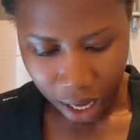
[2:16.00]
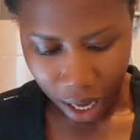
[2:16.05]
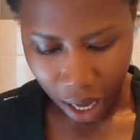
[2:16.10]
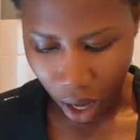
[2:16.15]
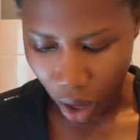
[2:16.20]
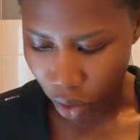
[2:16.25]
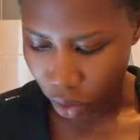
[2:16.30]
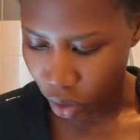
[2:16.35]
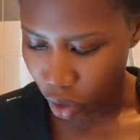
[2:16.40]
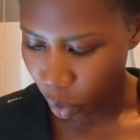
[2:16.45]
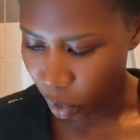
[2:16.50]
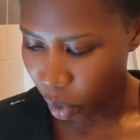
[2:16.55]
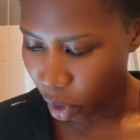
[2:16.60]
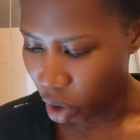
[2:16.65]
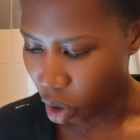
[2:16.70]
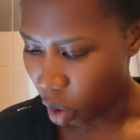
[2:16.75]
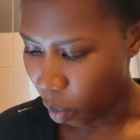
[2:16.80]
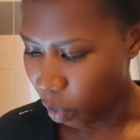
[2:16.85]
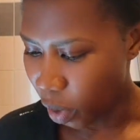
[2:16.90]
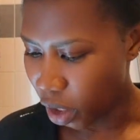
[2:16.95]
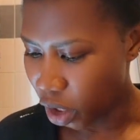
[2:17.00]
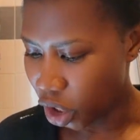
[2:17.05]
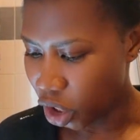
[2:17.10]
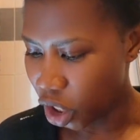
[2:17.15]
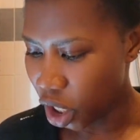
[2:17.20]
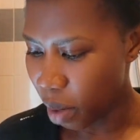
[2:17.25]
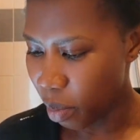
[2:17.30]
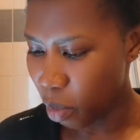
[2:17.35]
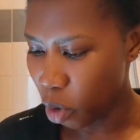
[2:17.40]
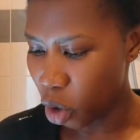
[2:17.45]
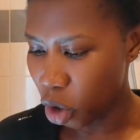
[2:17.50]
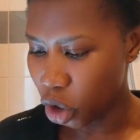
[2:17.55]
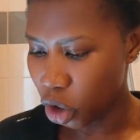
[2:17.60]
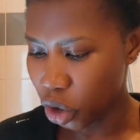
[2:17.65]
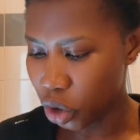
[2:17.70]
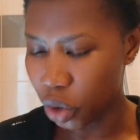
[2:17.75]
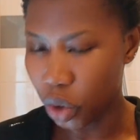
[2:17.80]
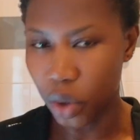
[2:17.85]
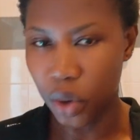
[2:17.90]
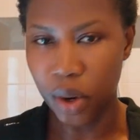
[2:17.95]
I also pick up the Shea
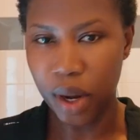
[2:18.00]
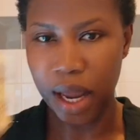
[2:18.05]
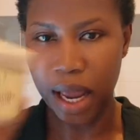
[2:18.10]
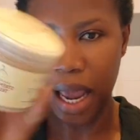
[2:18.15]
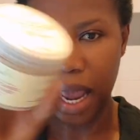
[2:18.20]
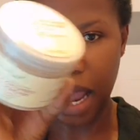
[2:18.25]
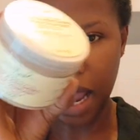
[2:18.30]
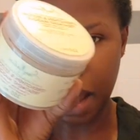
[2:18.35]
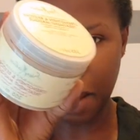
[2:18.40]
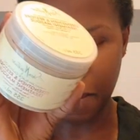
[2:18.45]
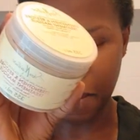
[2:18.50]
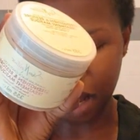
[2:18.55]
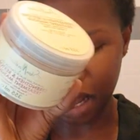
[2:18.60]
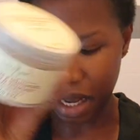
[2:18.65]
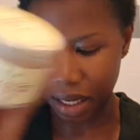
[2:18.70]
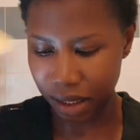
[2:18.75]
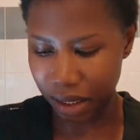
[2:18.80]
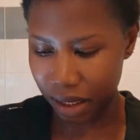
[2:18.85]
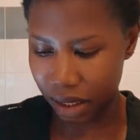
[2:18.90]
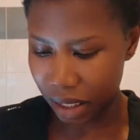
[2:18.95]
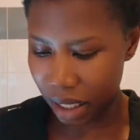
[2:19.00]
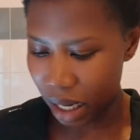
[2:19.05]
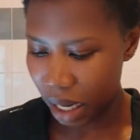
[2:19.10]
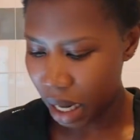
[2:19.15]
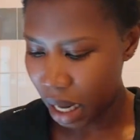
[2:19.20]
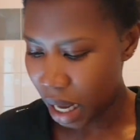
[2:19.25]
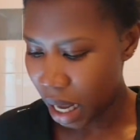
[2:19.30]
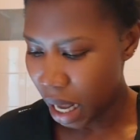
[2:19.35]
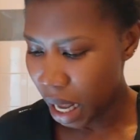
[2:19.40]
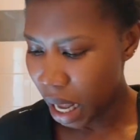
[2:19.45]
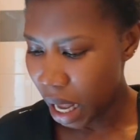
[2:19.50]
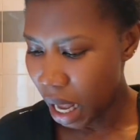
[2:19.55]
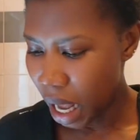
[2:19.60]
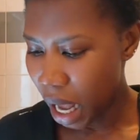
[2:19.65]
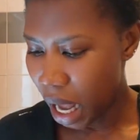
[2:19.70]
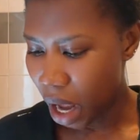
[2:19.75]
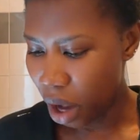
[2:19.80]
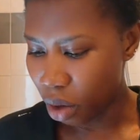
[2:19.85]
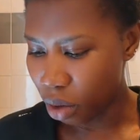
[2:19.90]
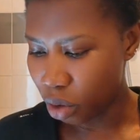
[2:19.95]
Moisture hair mask.
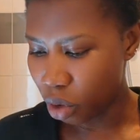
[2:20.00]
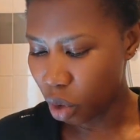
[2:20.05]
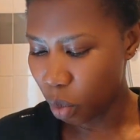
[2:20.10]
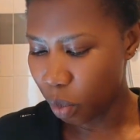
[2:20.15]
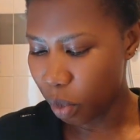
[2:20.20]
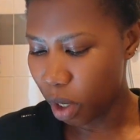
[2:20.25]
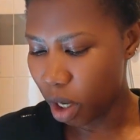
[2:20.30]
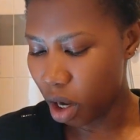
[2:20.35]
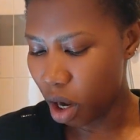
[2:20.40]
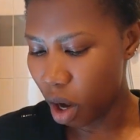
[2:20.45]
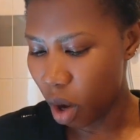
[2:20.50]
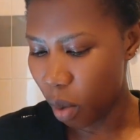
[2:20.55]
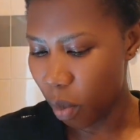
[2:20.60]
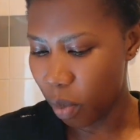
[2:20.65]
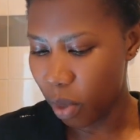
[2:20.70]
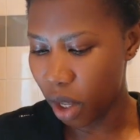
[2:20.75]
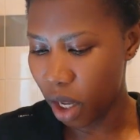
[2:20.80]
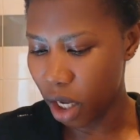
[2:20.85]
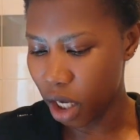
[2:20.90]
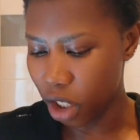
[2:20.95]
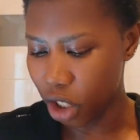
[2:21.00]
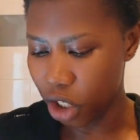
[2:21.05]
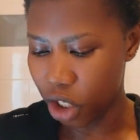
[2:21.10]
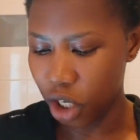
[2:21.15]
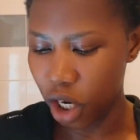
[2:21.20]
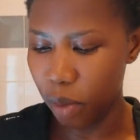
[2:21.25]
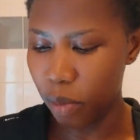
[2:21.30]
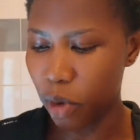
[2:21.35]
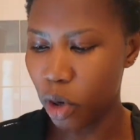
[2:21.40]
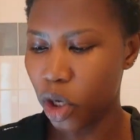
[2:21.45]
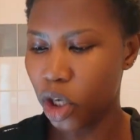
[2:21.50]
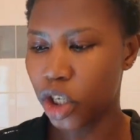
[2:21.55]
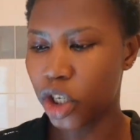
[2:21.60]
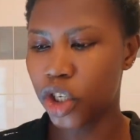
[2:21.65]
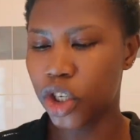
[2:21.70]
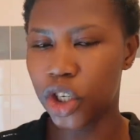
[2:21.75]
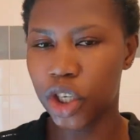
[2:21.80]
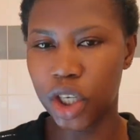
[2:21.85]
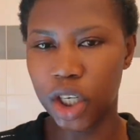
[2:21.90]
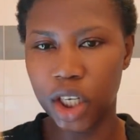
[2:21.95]
I also pick up the Shea
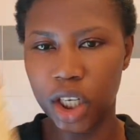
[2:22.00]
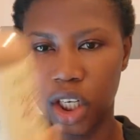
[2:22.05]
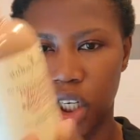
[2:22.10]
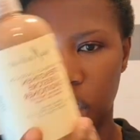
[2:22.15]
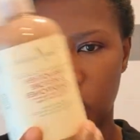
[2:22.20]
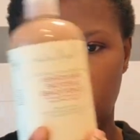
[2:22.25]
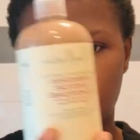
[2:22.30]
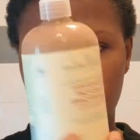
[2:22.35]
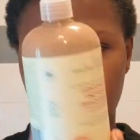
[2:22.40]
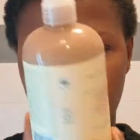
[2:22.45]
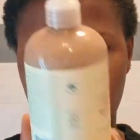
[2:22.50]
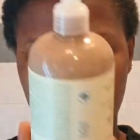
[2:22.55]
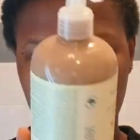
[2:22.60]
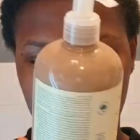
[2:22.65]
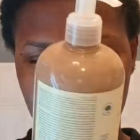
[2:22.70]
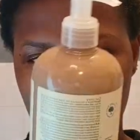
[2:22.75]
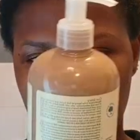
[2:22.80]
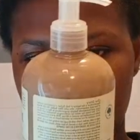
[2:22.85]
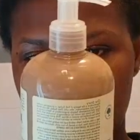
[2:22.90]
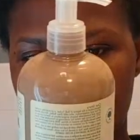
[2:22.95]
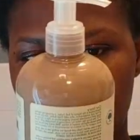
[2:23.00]
Moisture conditioner